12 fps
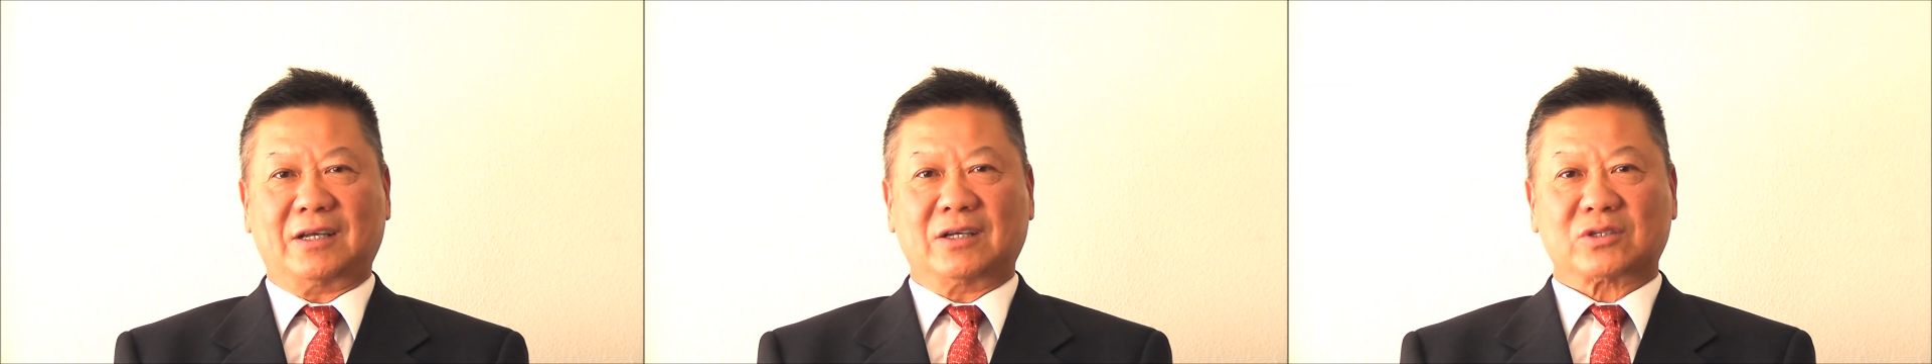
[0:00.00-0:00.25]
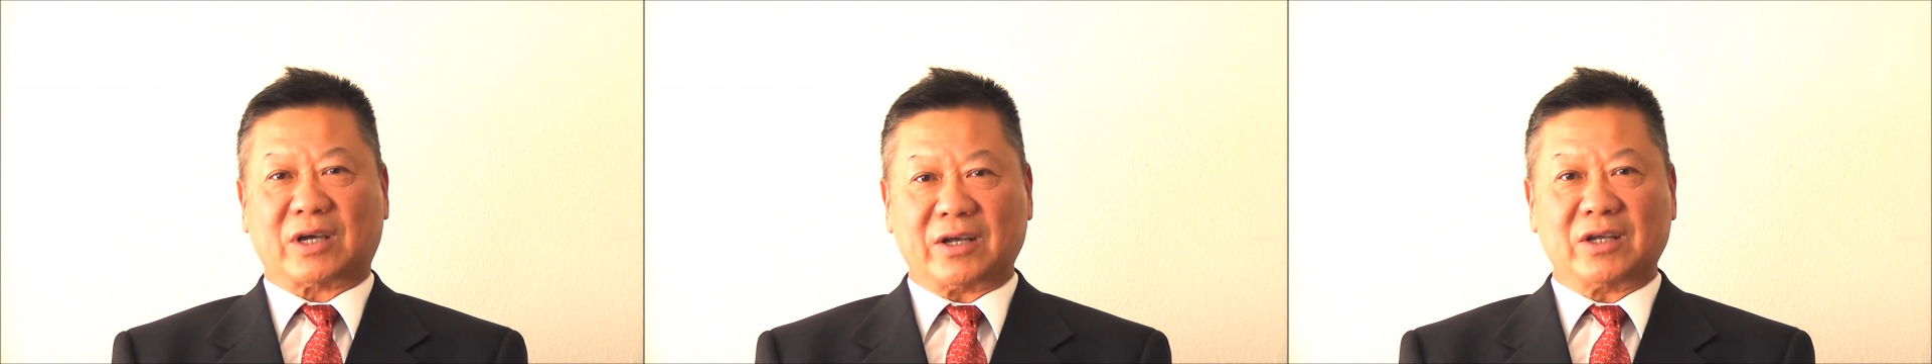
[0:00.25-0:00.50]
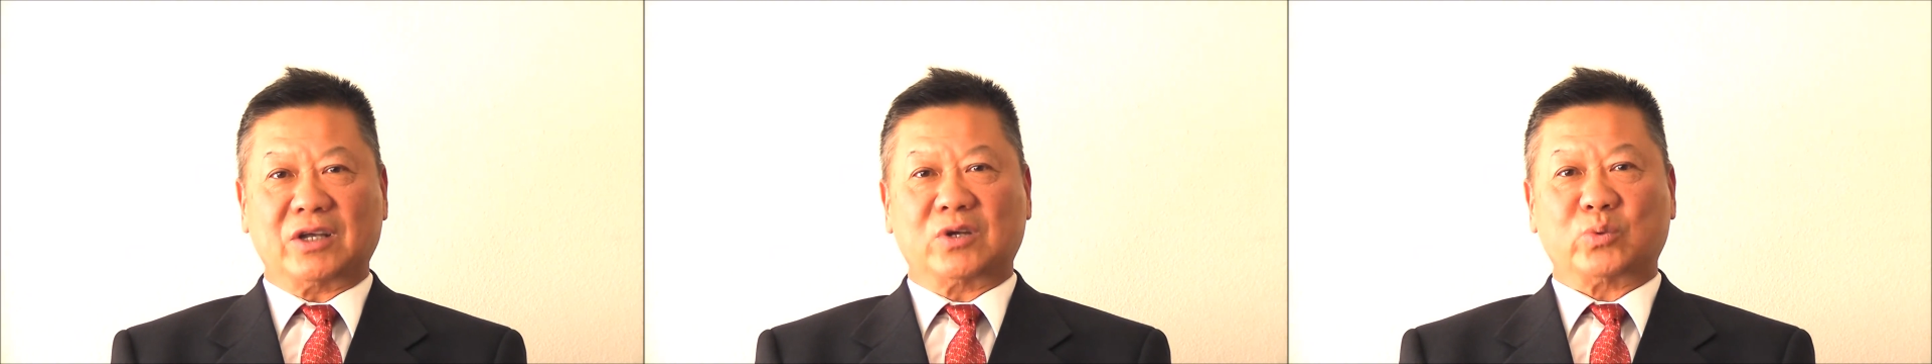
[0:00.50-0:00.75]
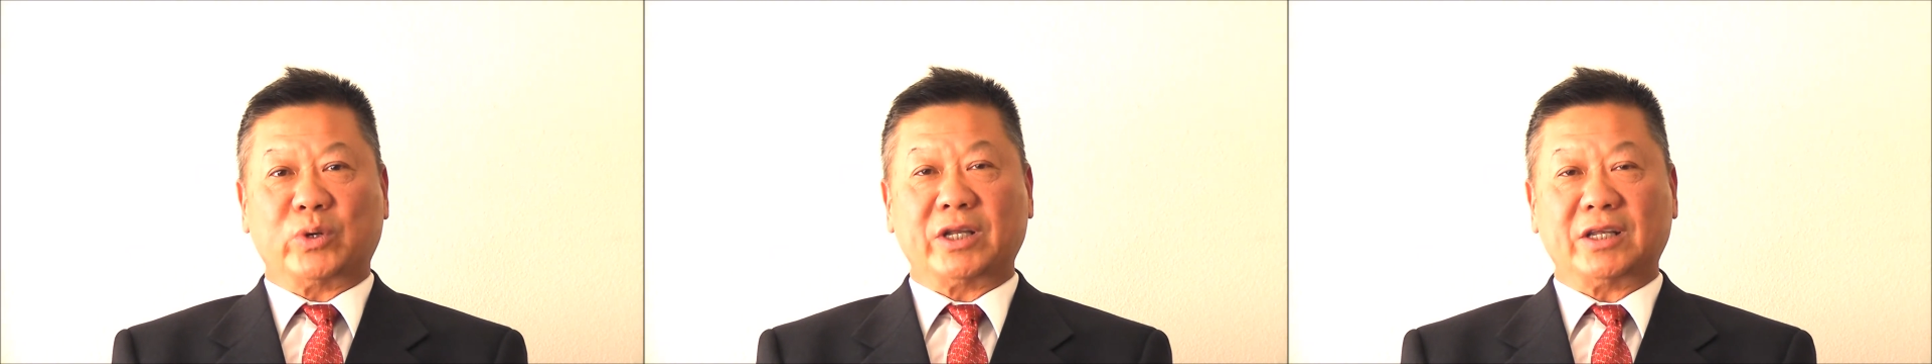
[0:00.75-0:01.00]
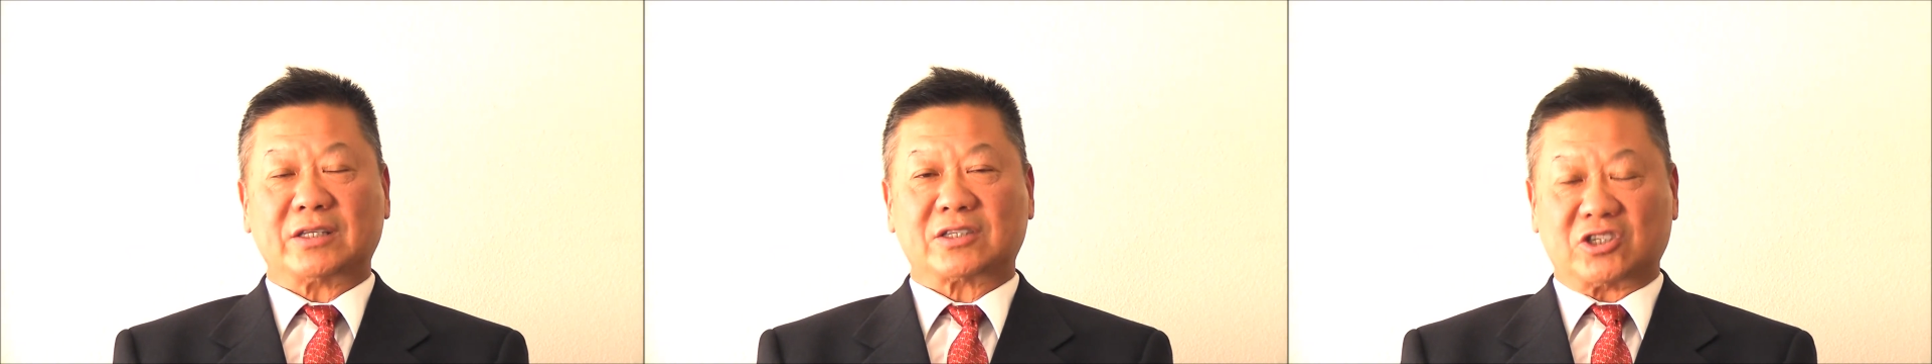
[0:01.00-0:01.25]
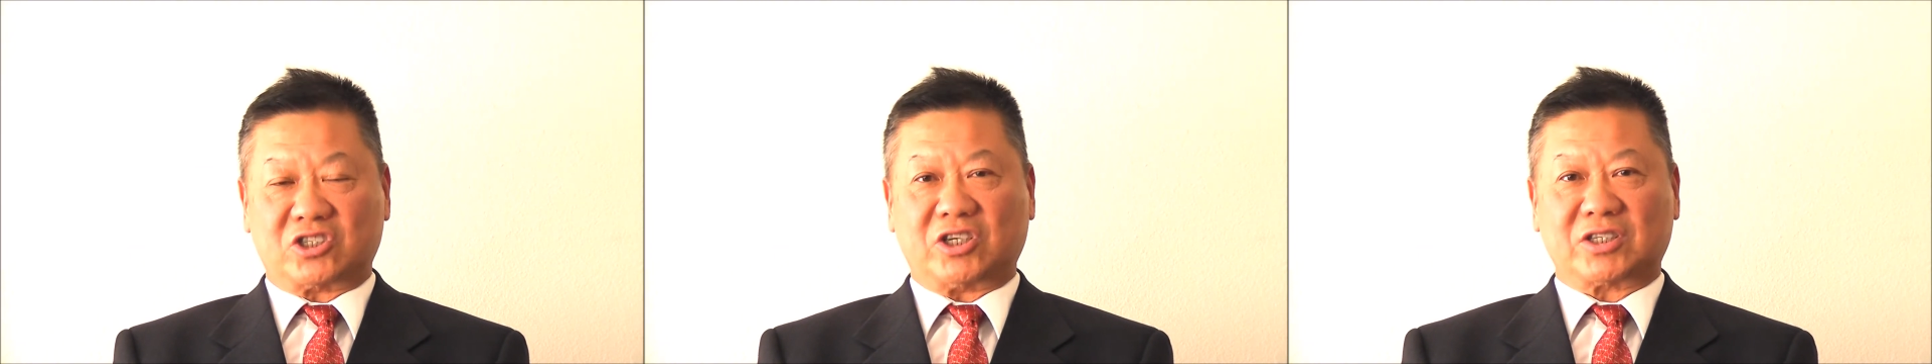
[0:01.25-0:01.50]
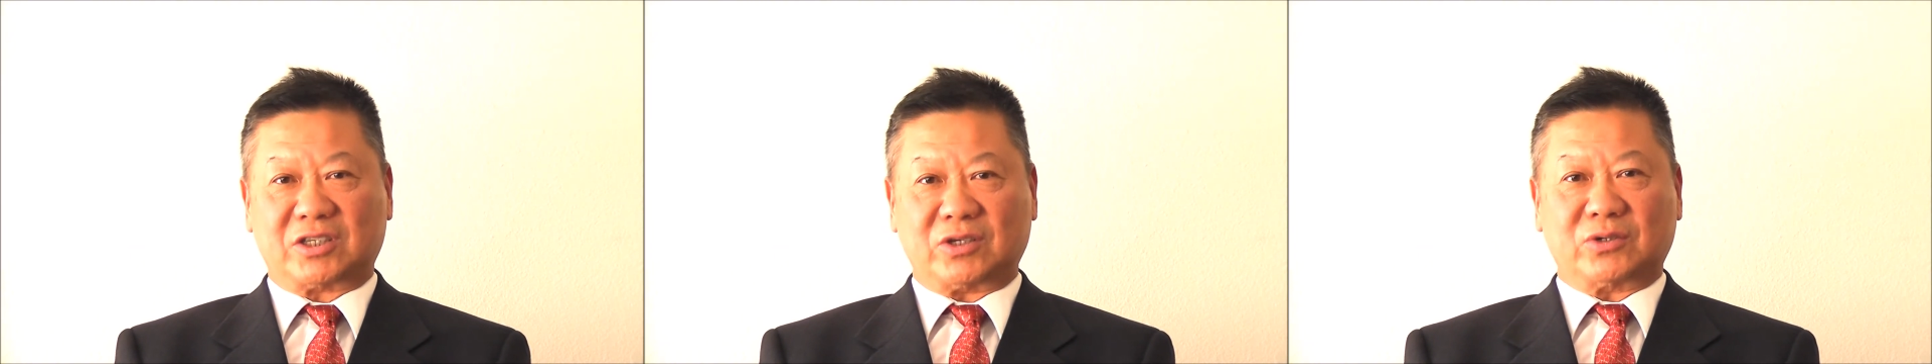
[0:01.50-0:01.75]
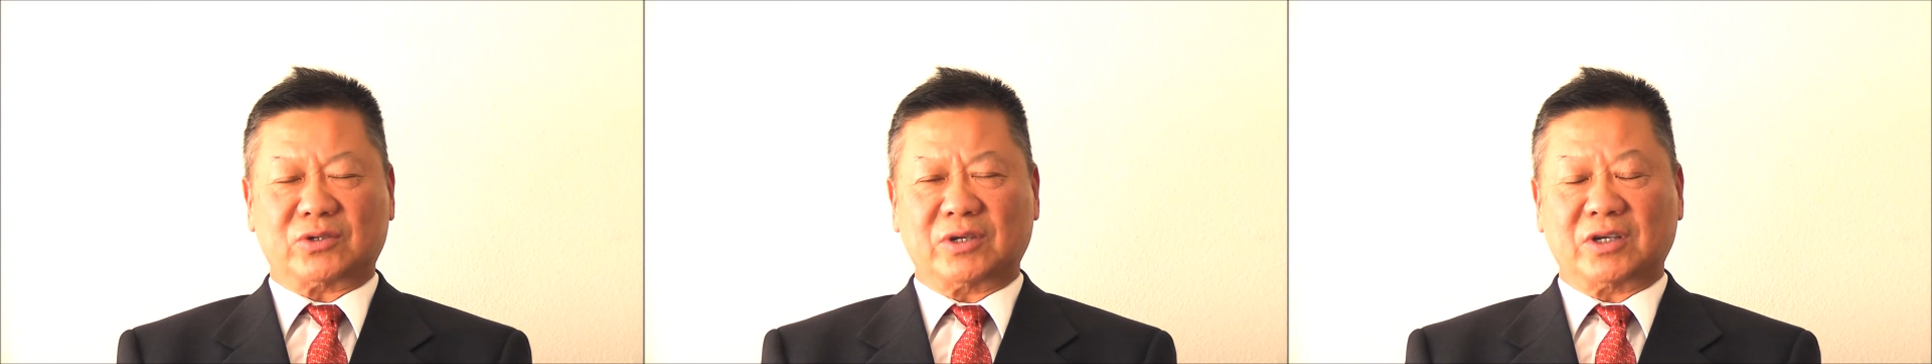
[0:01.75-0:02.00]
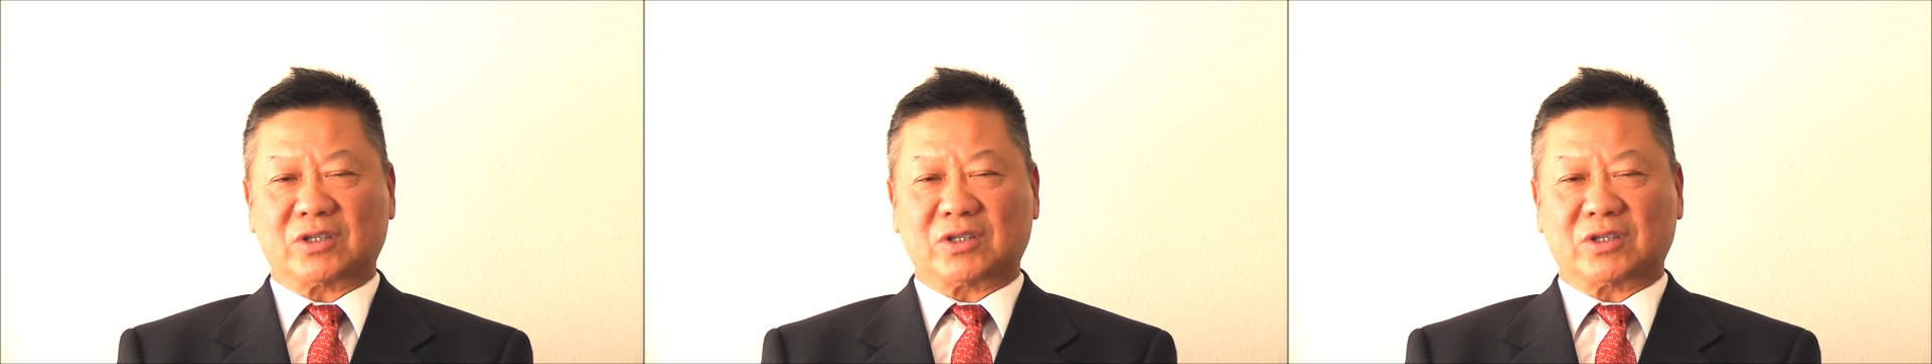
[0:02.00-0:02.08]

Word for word: So I really suggest you